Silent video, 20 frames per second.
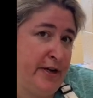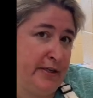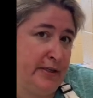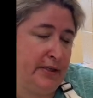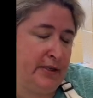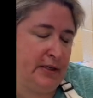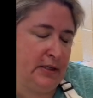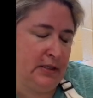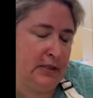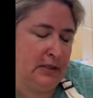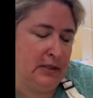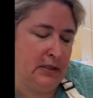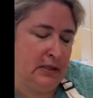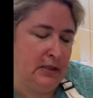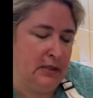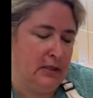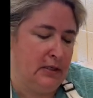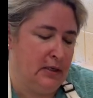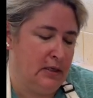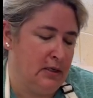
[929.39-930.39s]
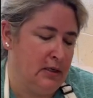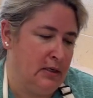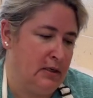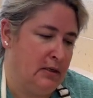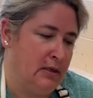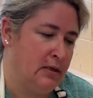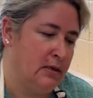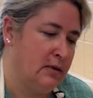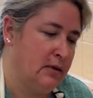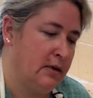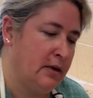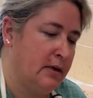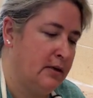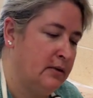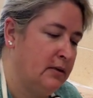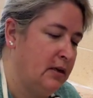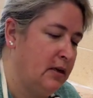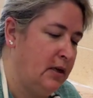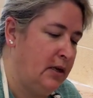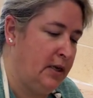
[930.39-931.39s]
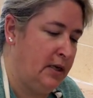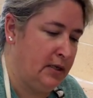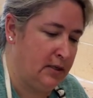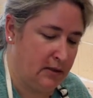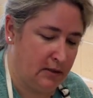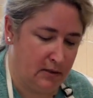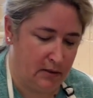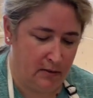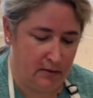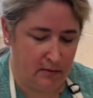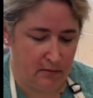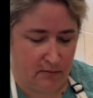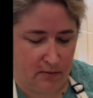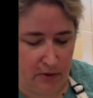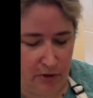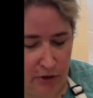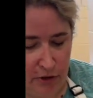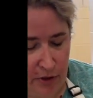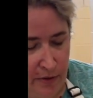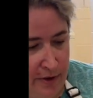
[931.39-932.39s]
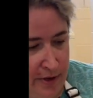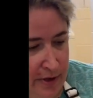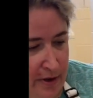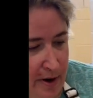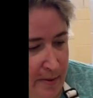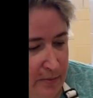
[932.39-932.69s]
Okay, so I'm just showing you.